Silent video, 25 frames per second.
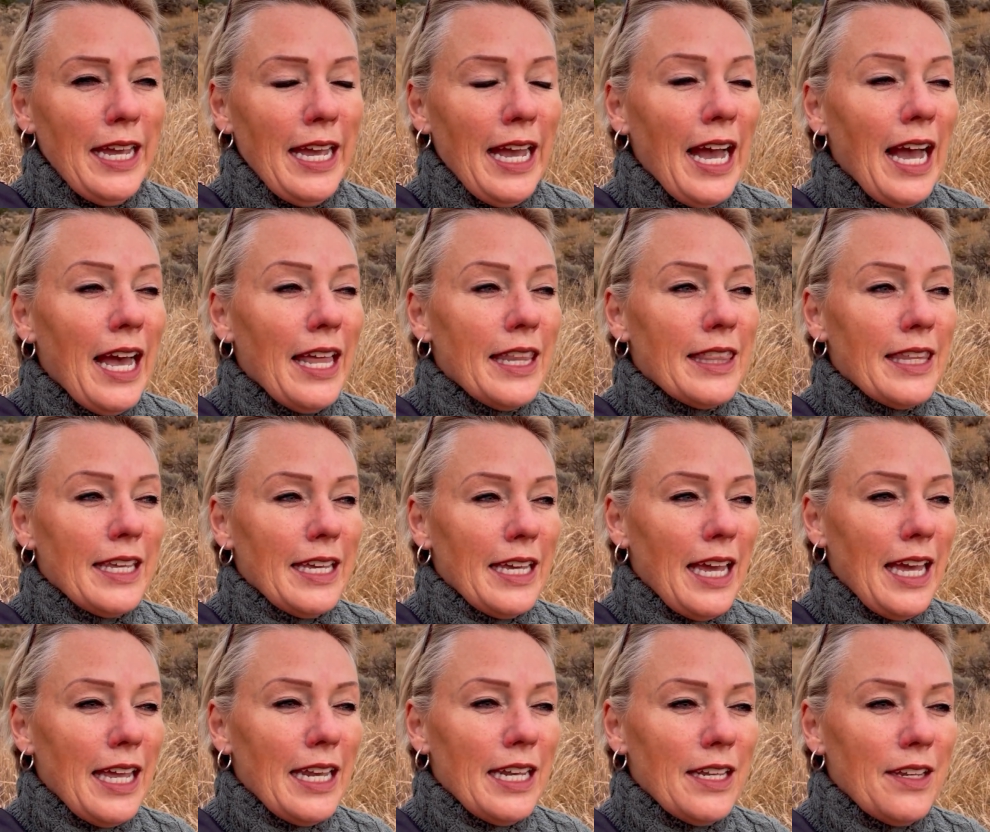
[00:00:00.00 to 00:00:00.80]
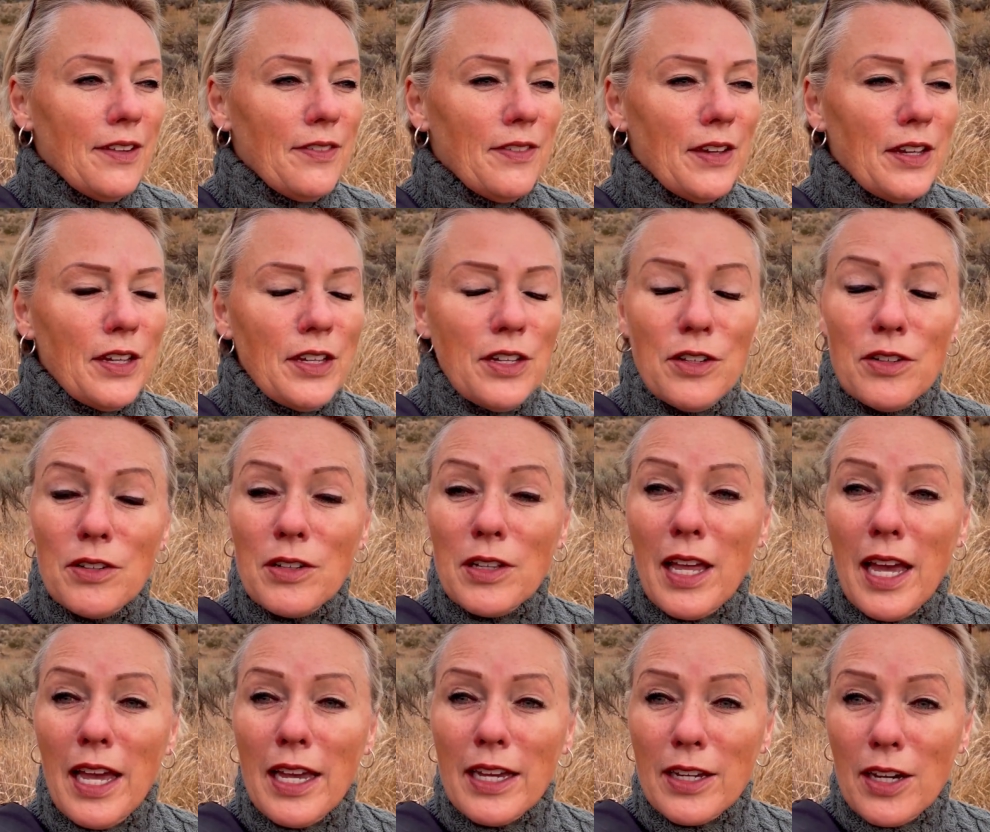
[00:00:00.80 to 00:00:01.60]
at the end of it, you're
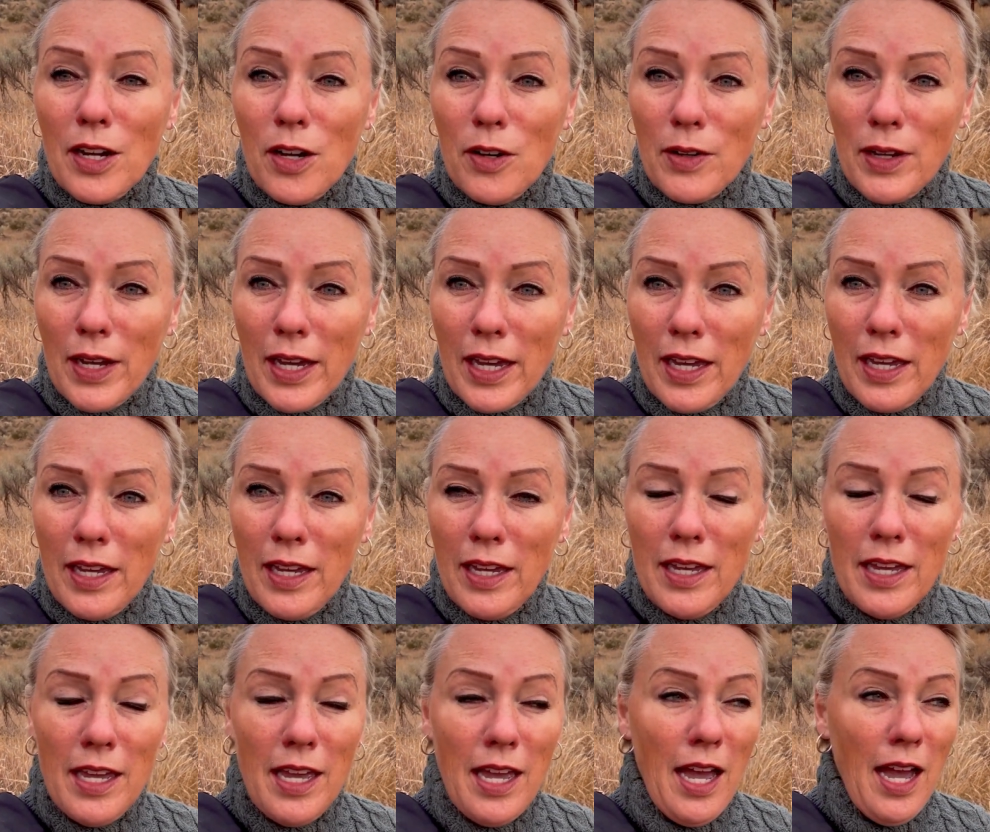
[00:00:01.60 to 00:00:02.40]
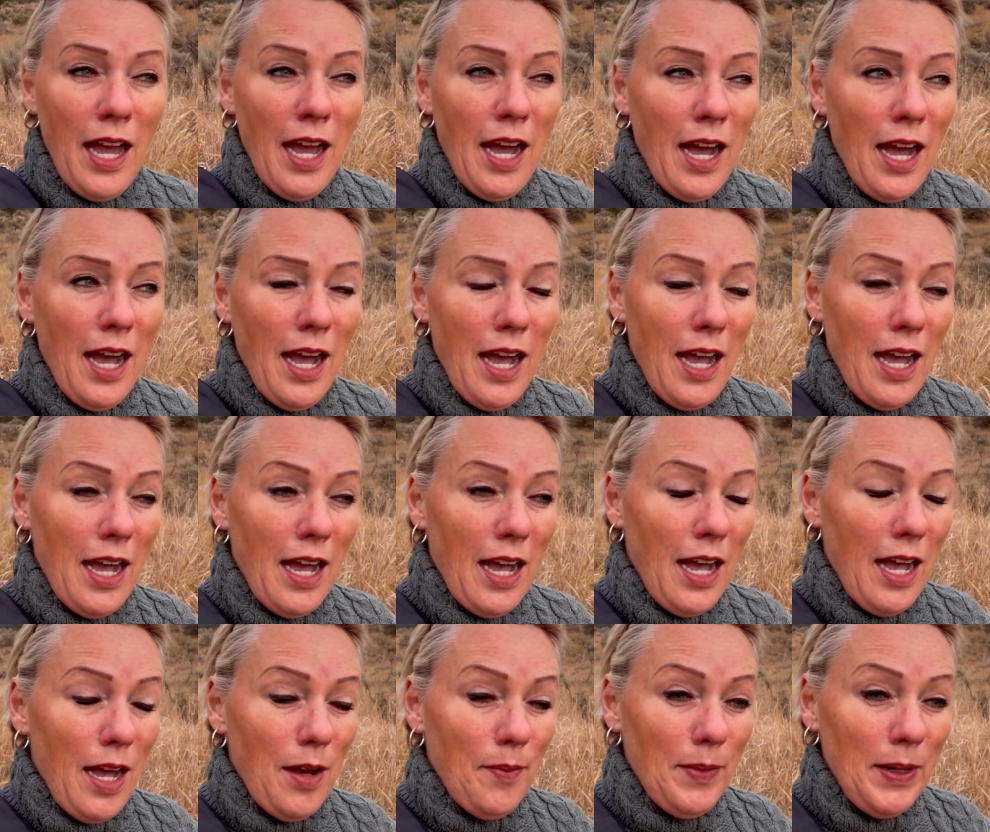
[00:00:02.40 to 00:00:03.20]
like, okay,
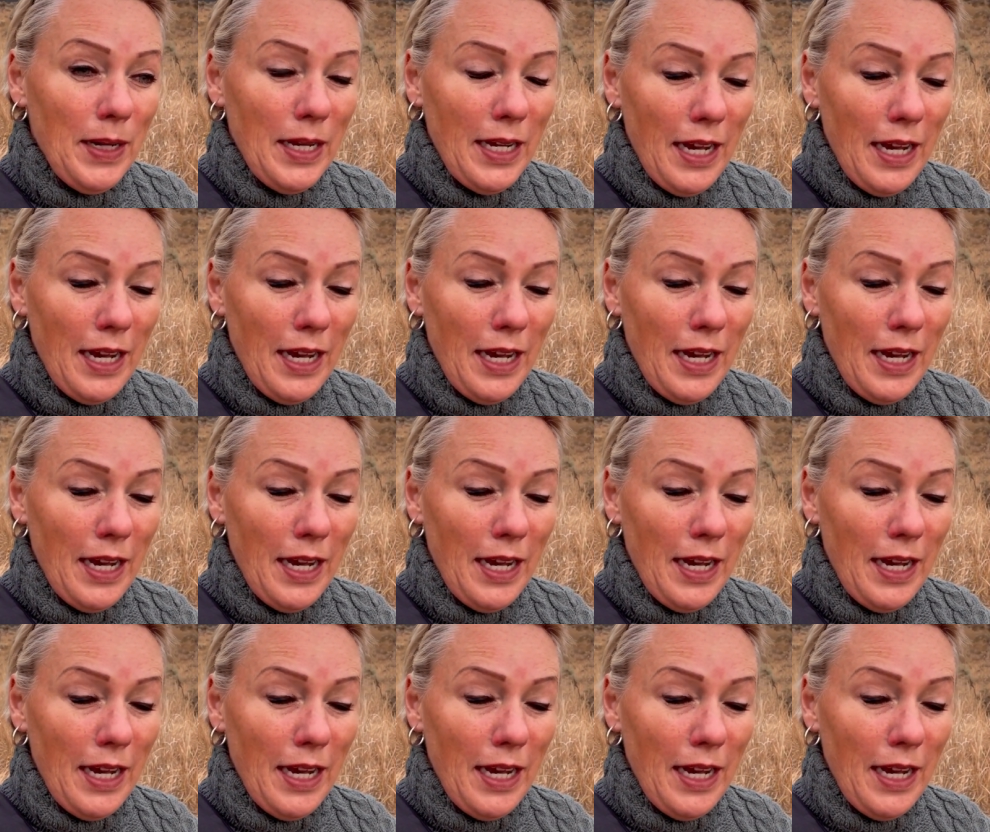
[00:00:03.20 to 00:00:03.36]
how many